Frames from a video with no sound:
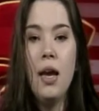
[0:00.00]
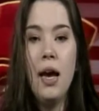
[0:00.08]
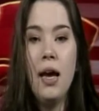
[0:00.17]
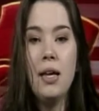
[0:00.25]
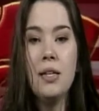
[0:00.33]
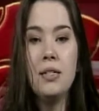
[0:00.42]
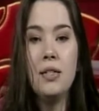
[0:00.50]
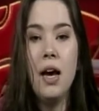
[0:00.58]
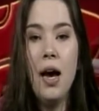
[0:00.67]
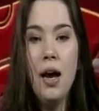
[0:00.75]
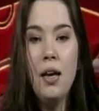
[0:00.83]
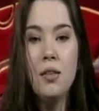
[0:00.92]
has the
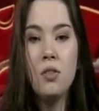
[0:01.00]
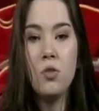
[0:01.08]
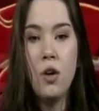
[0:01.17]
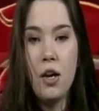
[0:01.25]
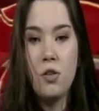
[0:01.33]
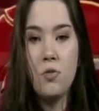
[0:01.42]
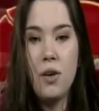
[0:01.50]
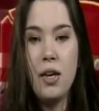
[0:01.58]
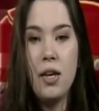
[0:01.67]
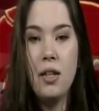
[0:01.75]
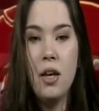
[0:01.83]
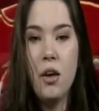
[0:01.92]
highest crash rate
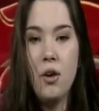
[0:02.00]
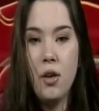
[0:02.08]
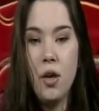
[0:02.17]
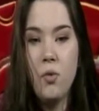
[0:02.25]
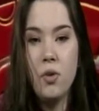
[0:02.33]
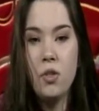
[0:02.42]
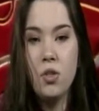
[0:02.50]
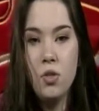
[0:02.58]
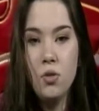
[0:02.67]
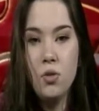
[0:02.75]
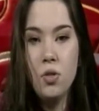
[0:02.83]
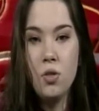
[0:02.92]
in the area with
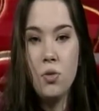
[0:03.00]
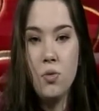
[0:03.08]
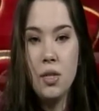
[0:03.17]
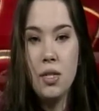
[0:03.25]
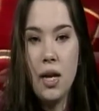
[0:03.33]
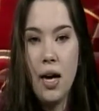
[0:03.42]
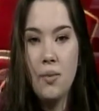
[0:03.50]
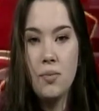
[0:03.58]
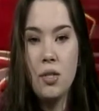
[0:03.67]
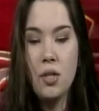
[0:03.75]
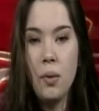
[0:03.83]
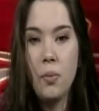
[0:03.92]
two to three times
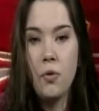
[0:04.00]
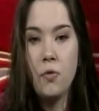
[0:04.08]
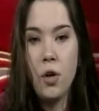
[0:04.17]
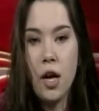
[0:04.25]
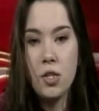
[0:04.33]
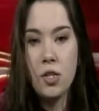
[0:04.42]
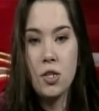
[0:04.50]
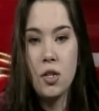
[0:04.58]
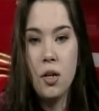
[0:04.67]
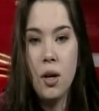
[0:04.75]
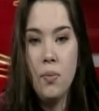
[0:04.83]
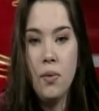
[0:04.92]
the number of crashes
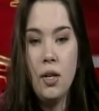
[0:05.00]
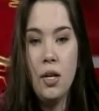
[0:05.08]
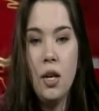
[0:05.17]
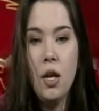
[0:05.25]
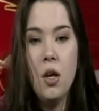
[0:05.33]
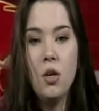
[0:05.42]
accompanied